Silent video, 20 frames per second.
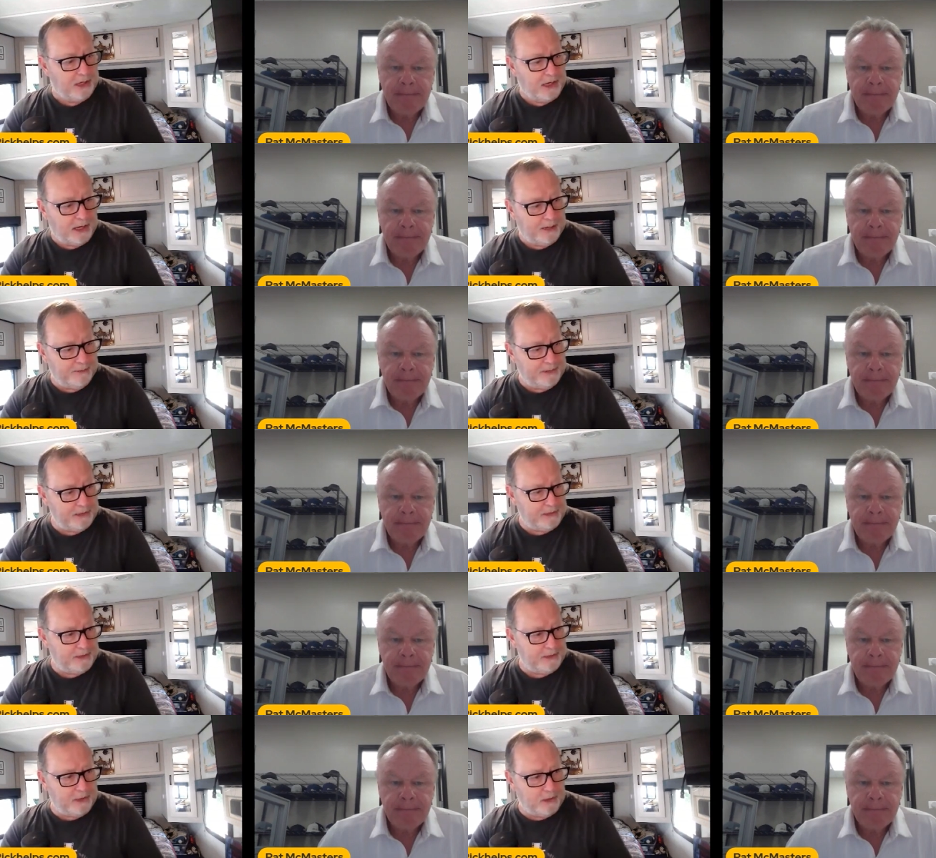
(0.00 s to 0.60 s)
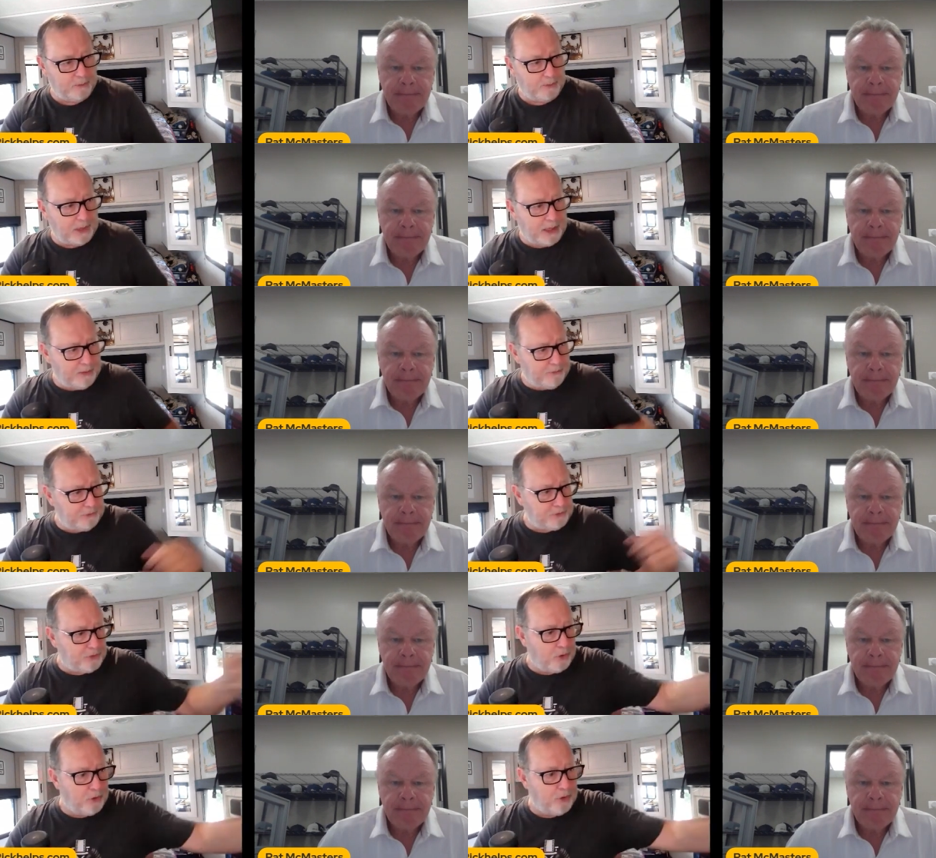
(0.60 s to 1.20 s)
Speaker 1: I mean, you know, when I
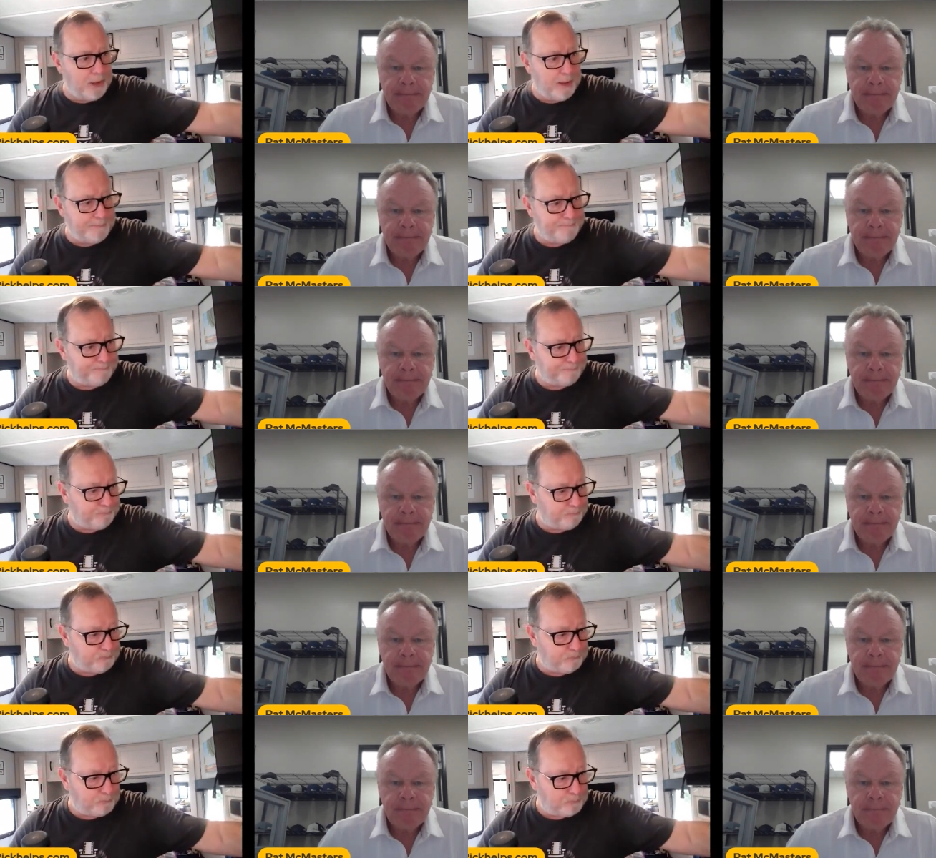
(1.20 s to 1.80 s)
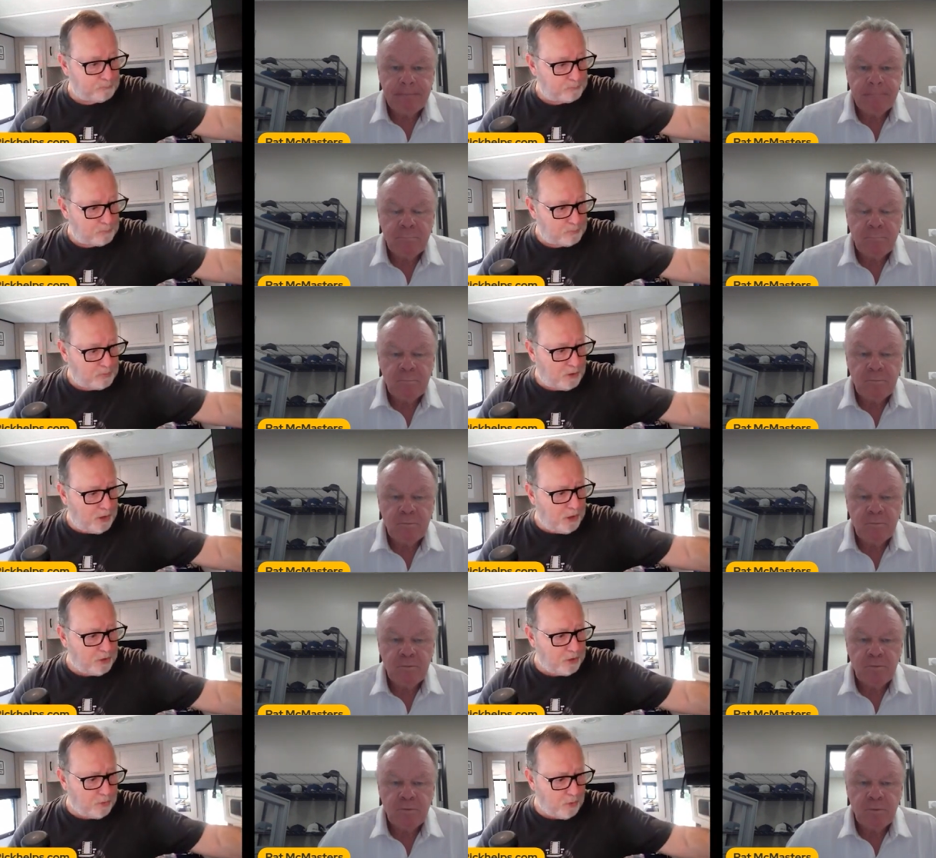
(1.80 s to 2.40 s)
was growing up, a